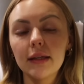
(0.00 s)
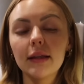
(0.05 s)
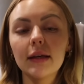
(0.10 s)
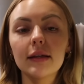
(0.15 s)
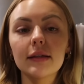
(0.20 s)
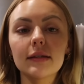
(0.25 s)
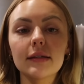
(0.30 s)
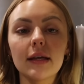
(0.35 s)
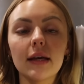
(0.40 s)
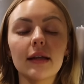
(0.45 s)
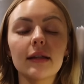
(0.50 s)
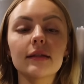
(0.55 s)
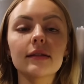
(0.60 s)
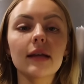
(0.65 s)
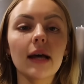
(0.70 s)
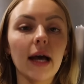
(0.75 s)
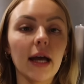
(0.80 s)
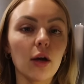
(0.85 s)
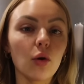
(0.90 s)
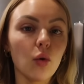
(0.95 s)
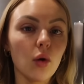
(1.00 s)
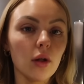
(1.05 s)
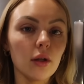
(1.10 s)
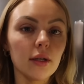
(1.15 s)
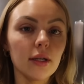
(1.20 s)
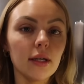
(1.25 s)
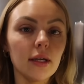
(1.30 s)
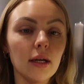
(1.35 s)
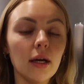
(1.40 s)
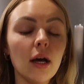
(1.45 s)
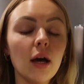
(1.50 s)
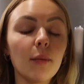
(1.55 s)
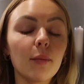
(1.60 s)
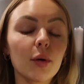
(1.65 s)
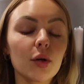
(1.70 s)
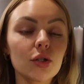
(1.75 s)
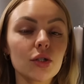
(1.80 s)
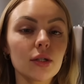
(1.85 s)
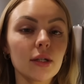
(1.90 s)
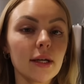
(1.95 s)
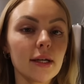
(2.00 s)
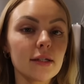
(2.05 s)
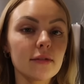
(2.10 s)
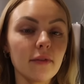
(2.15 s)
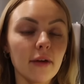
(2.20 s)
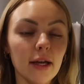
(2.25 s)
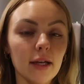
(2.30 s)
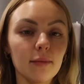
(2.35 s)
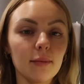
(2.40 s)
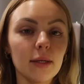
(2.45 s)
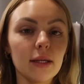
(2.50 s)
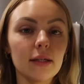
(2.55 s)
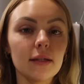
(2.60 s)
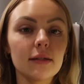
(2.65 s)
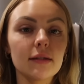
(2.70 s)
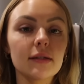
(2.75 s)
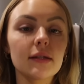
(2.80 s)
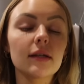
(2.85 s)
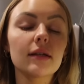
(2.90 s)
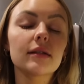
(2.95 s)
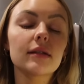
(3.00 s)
that sends high quality personalized vitamins,